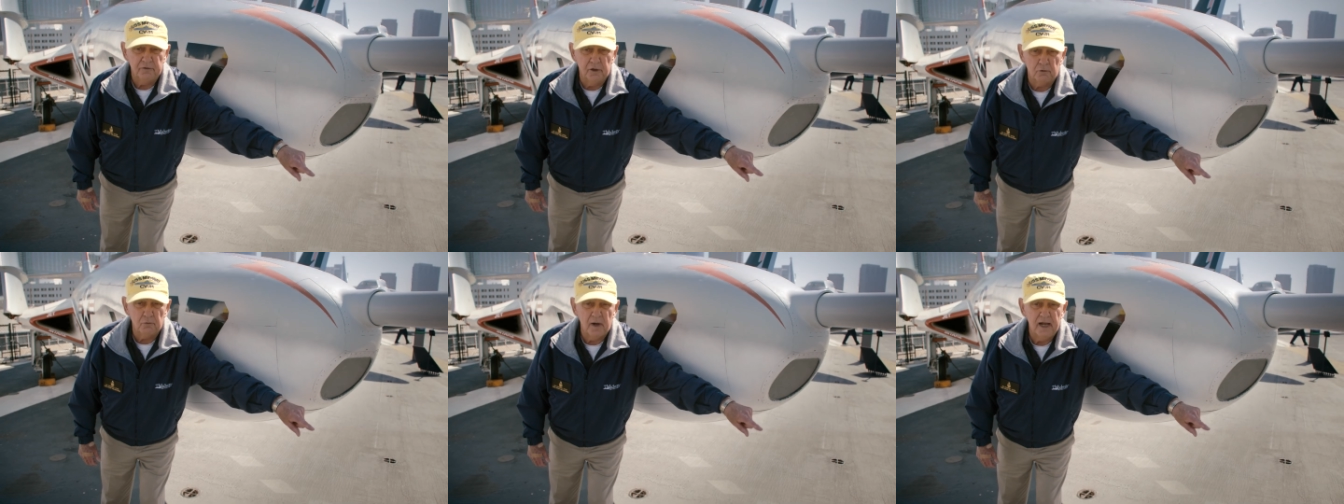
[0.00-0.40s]

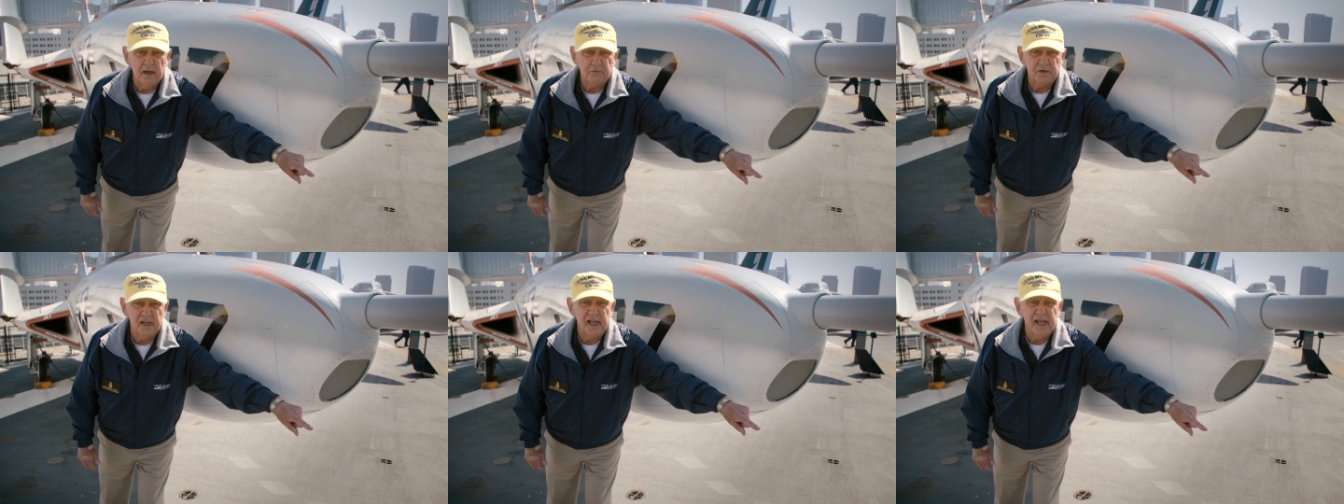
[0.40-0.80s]
the
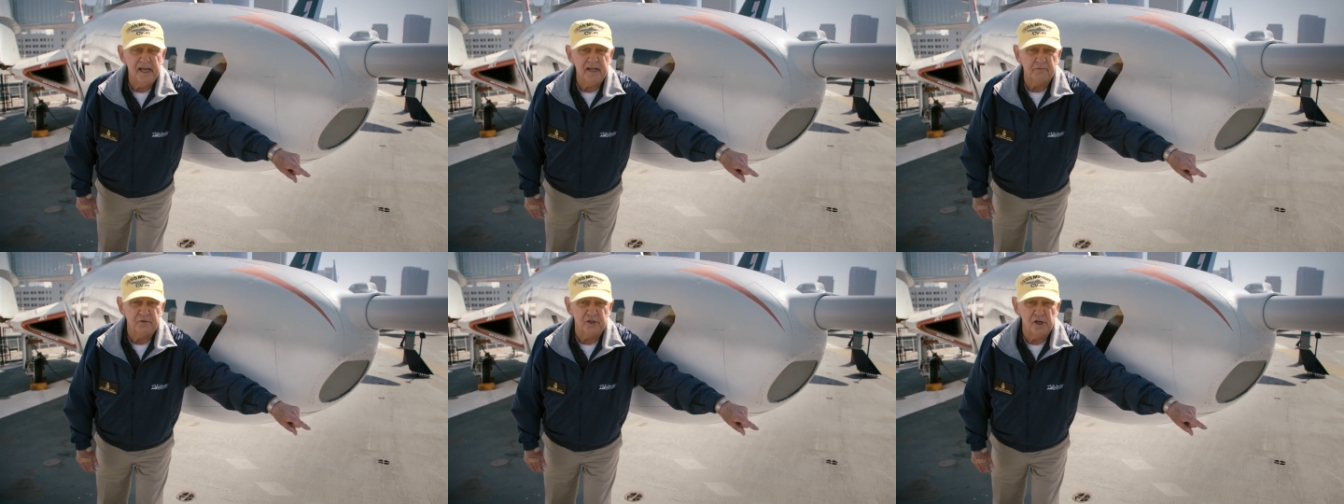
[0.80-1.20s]
ground
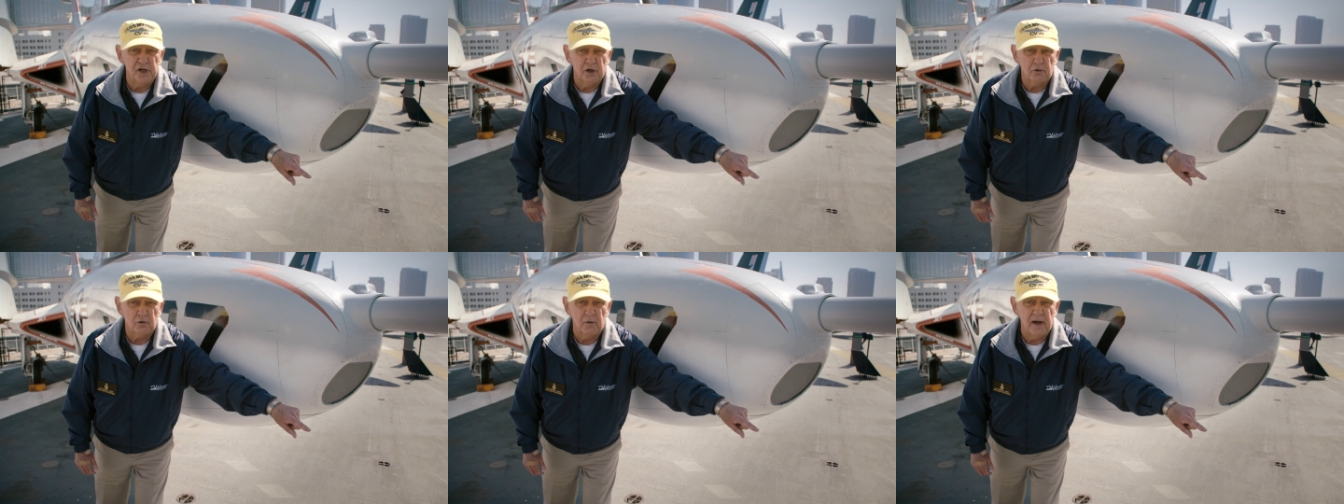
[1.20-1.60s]
ahead of the
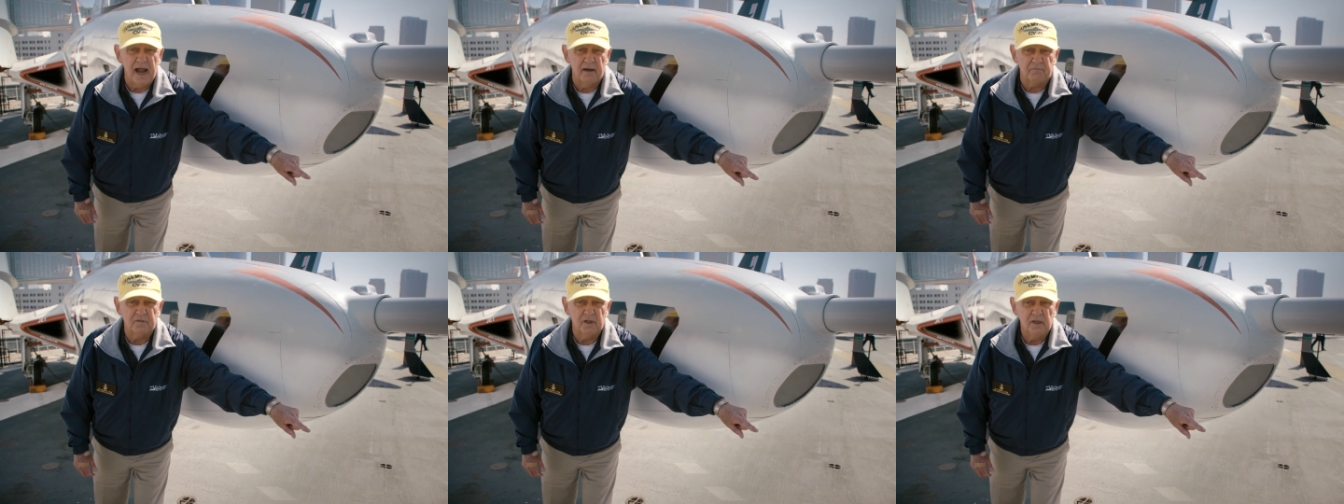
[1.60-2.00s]

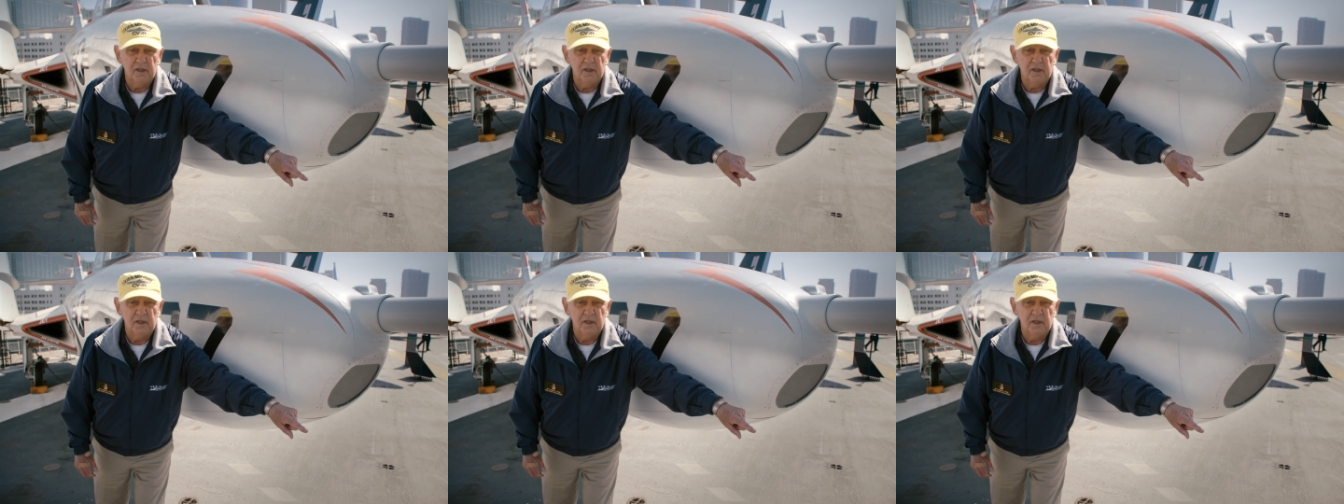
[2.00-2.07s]
aircraft.